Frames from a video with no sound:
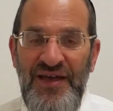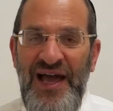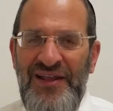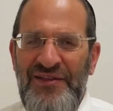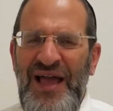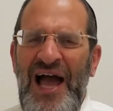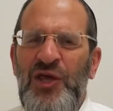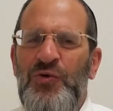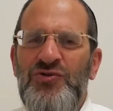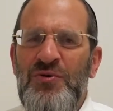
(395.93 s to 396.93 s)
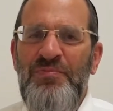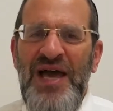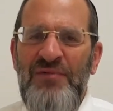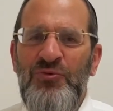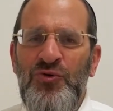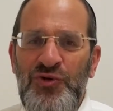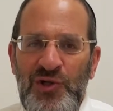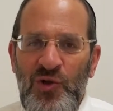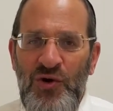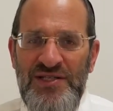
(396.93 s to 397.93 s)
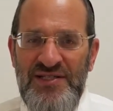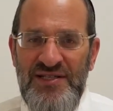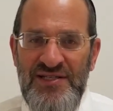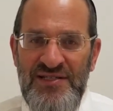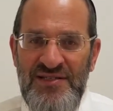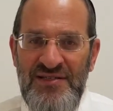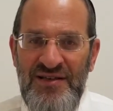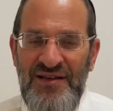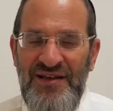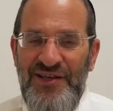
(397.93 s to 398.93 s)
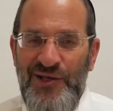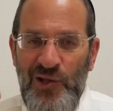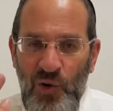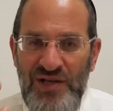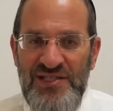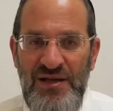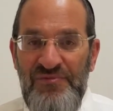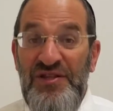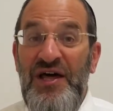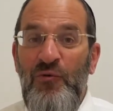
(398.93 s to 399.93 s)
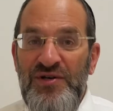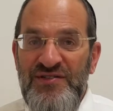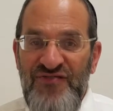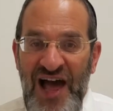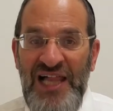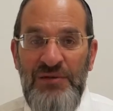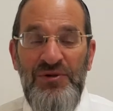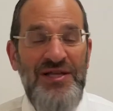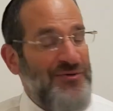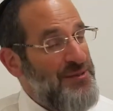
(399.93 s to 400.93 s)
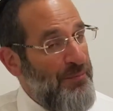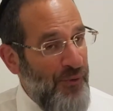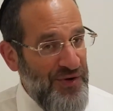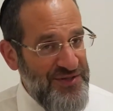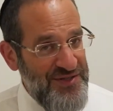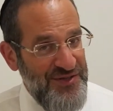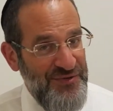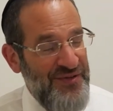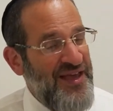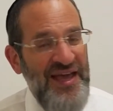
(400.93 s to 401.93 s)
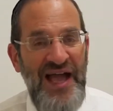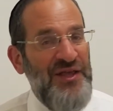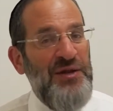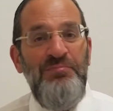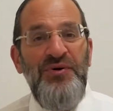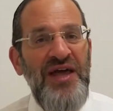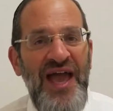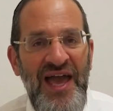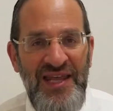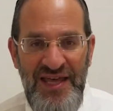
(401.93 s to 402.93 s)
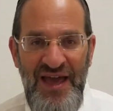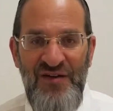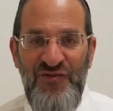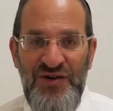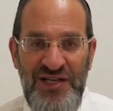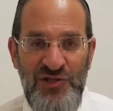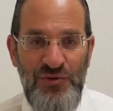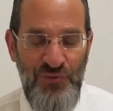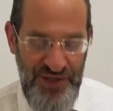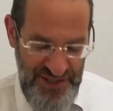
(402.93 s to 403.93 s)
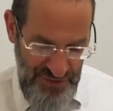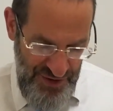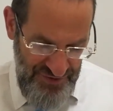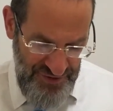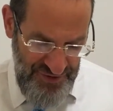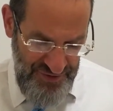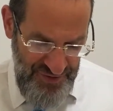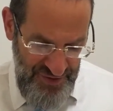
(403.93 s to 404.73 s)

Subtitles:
And it got you into a bad mood. You lost this. You lost something that was valuable, that was important to you. And you didn't put any effort into it whatsoever.